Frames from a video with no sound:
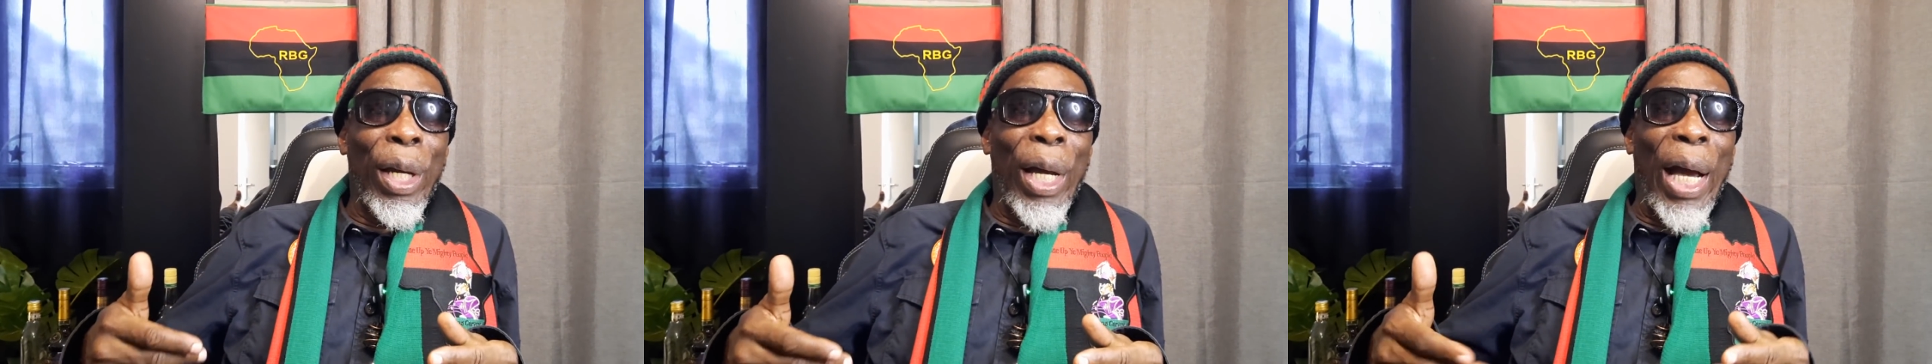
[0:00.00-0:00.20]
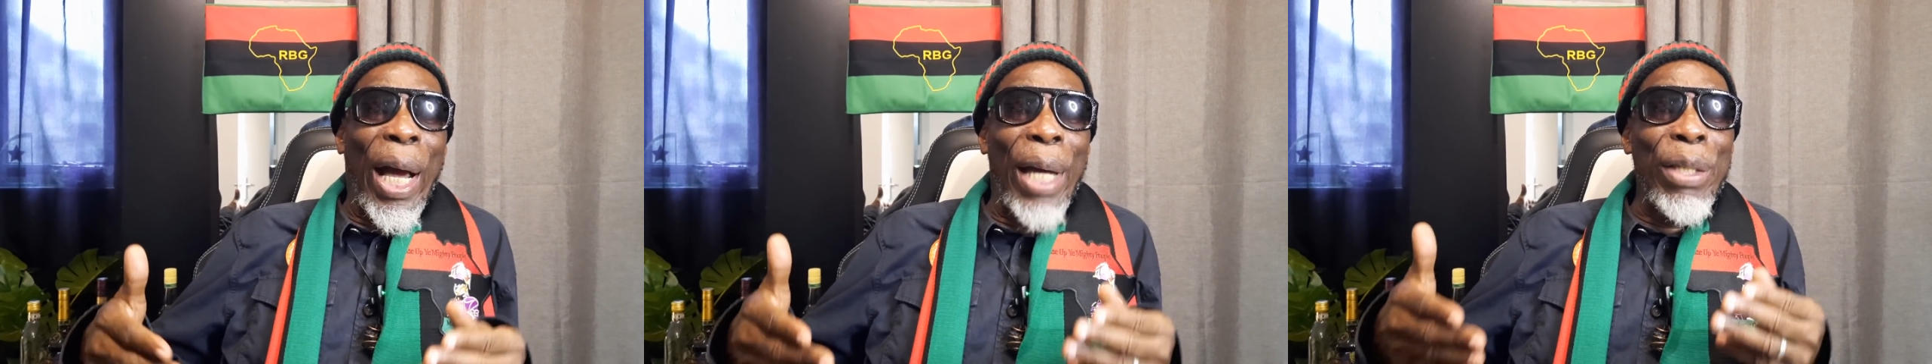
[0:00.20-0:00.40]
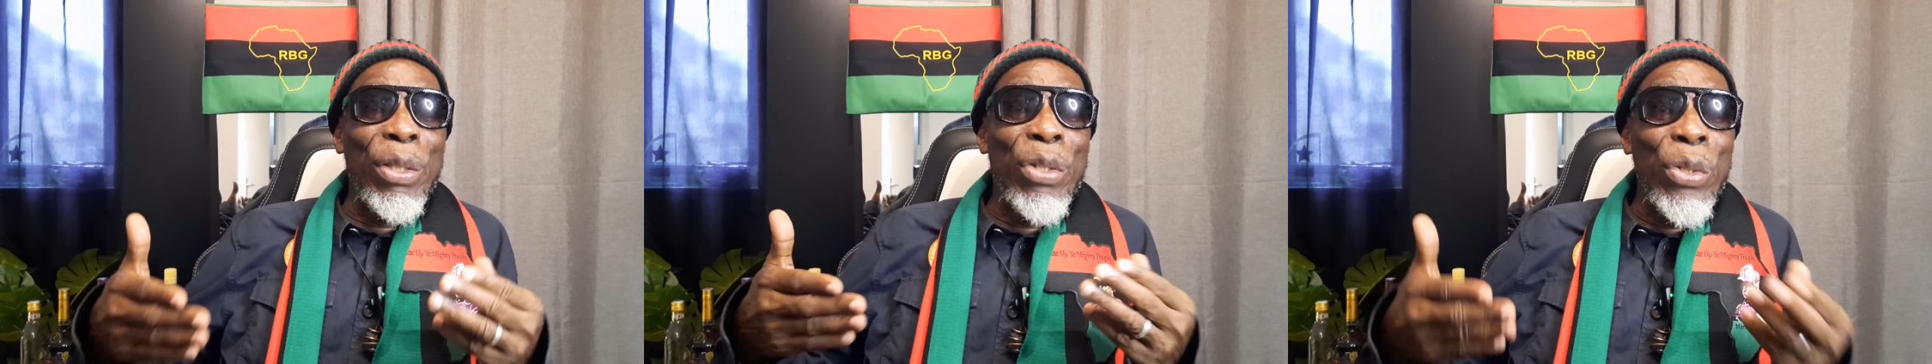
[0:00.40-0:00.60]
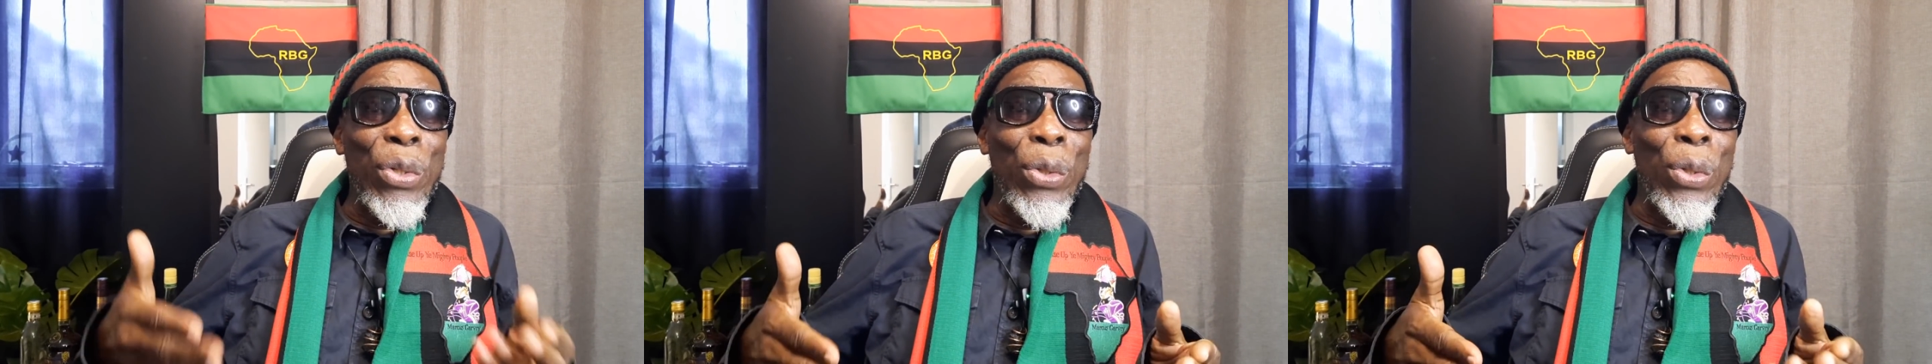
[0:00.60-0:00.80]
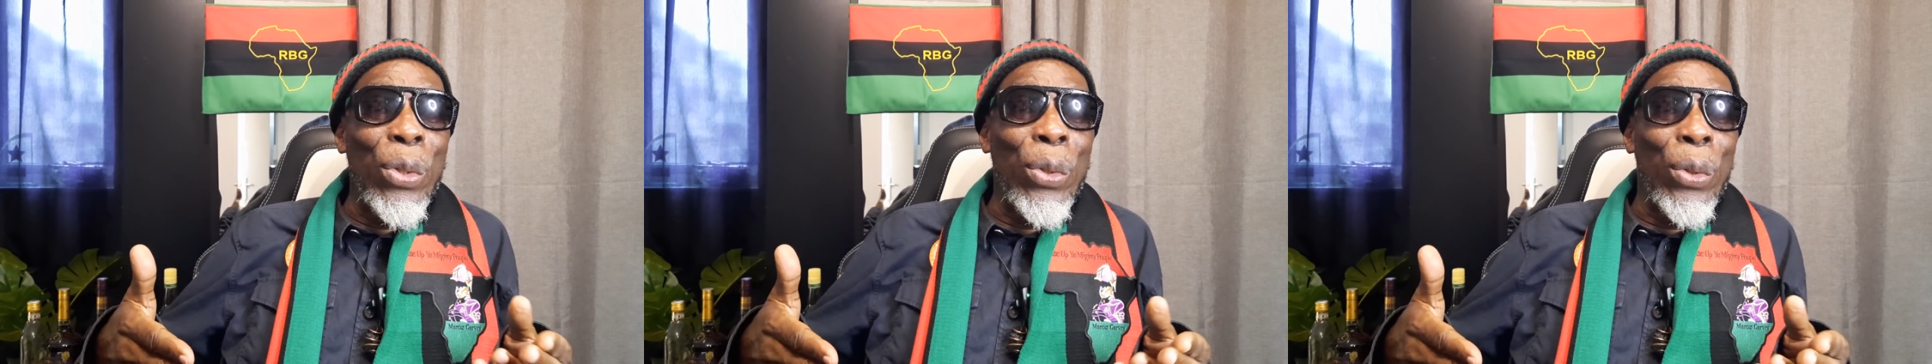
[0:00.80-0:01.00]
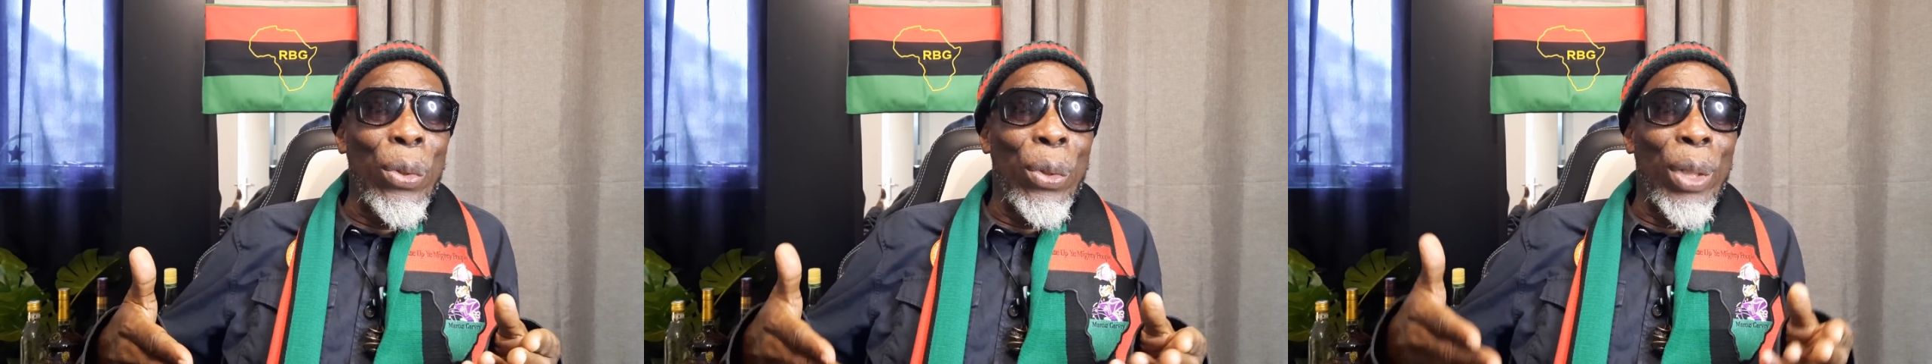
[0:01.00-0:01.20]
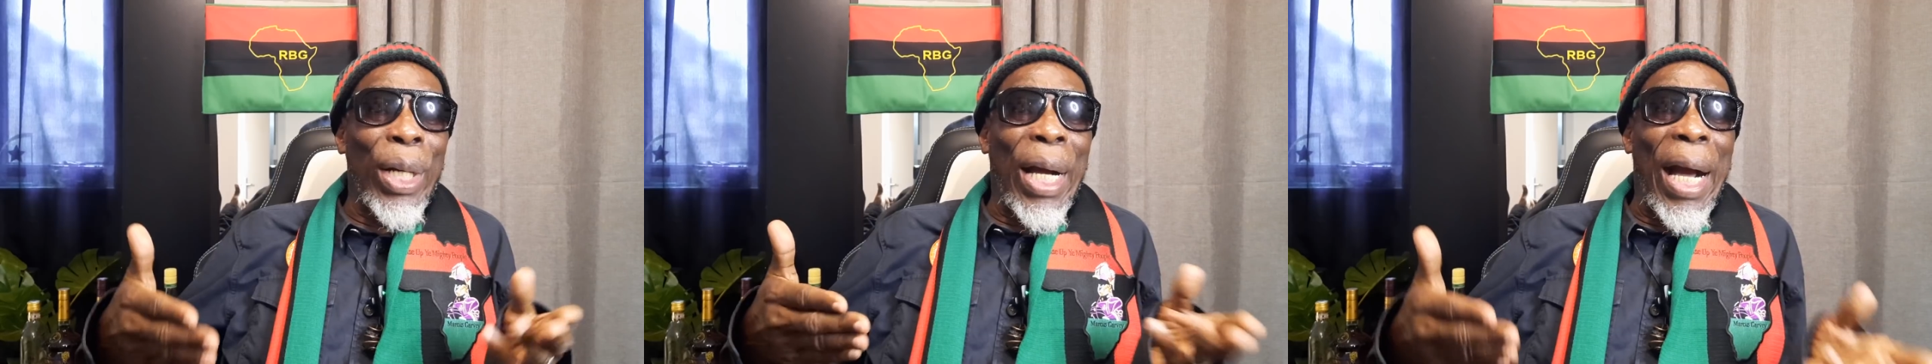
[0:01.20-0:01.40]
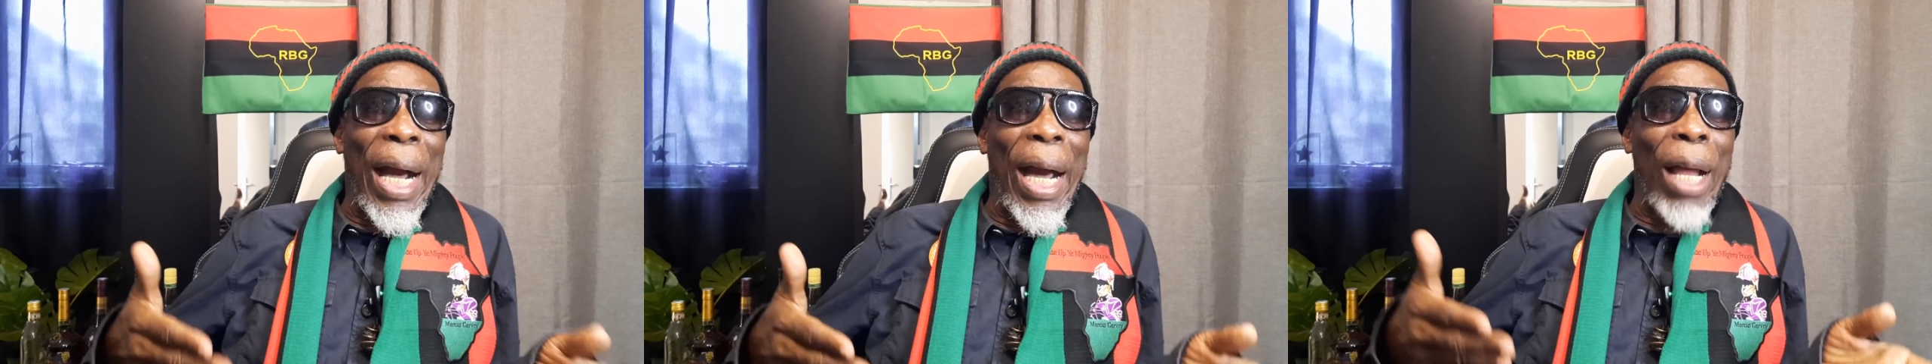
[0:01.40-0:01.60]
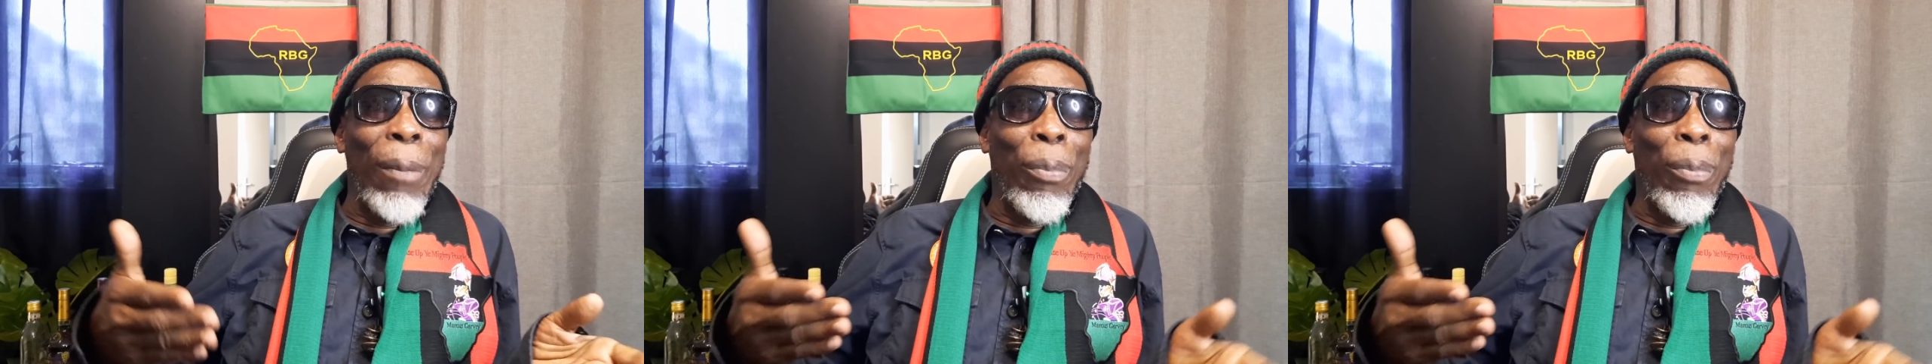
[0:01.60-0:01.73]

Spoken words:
and you call